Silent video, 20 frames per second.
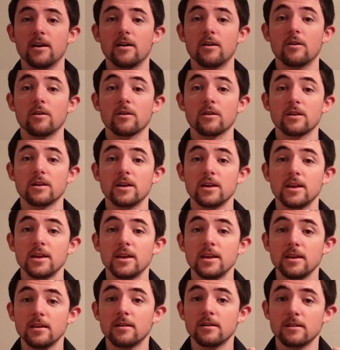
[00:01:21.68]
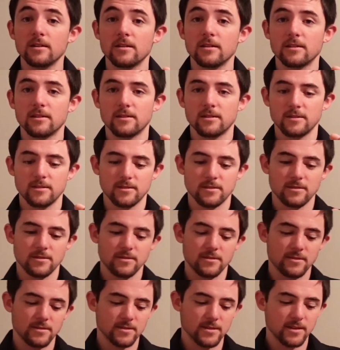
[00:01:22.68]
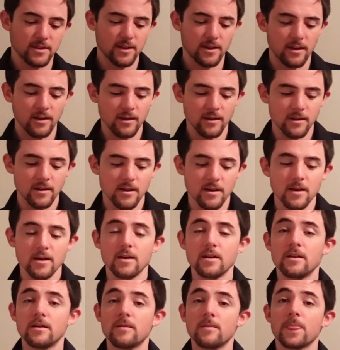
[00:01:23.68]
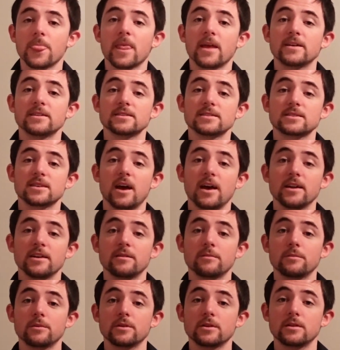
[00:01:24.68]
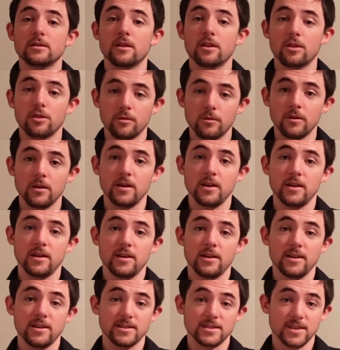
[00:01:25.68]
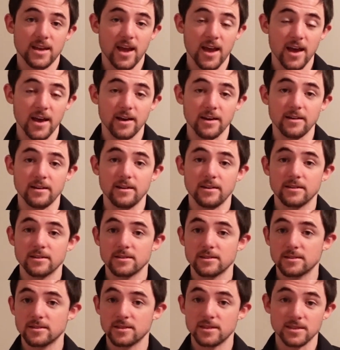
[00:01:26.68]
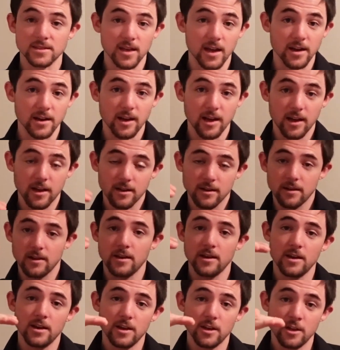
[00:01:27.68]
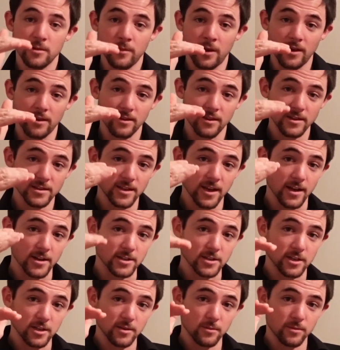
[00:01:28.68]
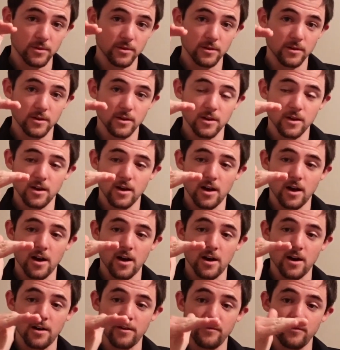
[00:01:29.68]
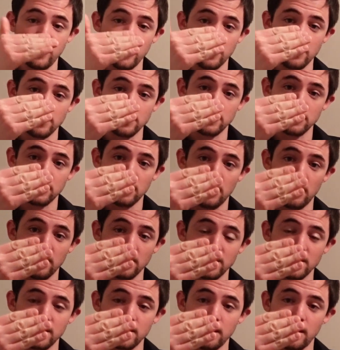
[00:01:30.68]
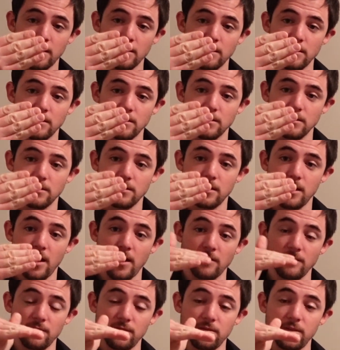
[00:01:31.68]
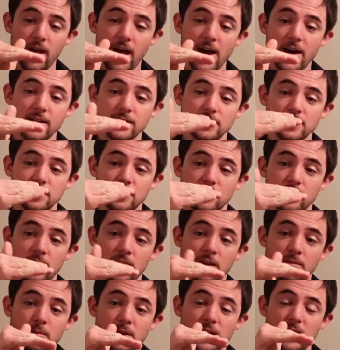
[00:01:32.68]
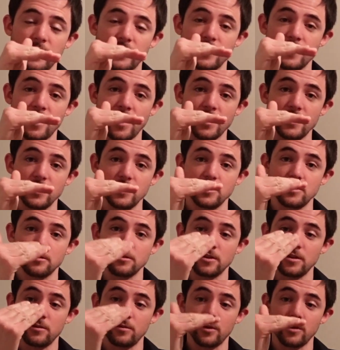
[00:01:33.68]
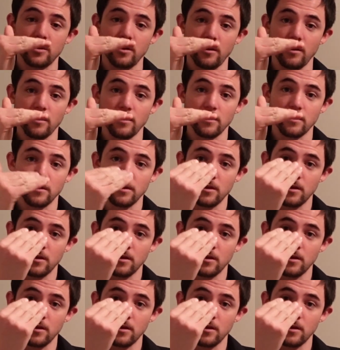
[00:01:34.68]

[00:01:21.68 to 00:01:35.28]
or heal. Okay? Sign number 3 is head. To sign head, you make this hand shape. Fingers are together and flat, and make it a 90 degree with your